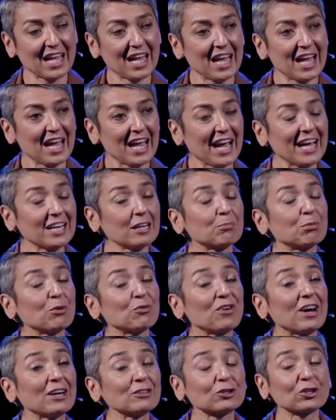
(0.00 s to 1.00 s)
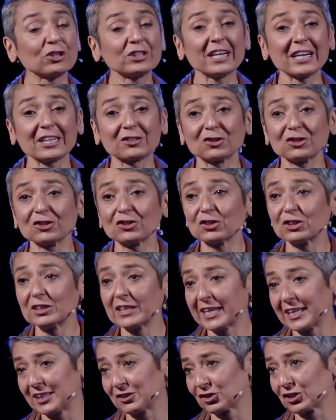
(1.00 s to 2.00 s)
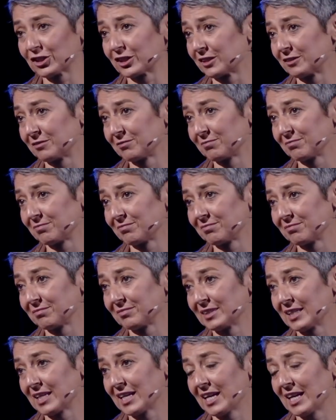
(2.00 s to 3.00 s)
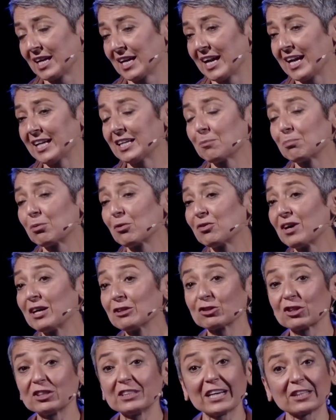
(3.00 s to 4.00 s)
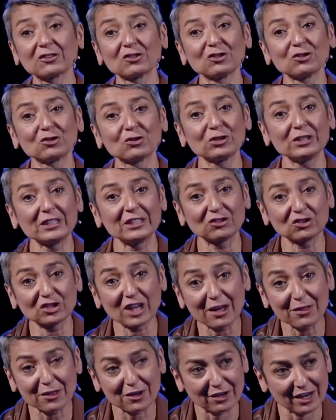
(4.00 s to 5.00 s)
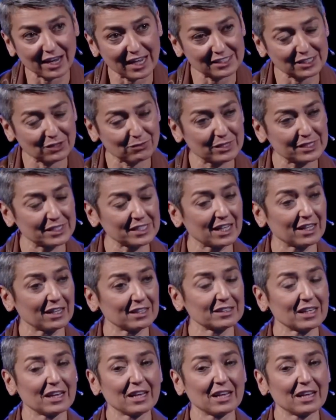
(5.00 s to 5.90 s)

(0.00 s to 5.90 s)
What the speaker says: And a profound connection to nature, and a profound connection to each other as a result.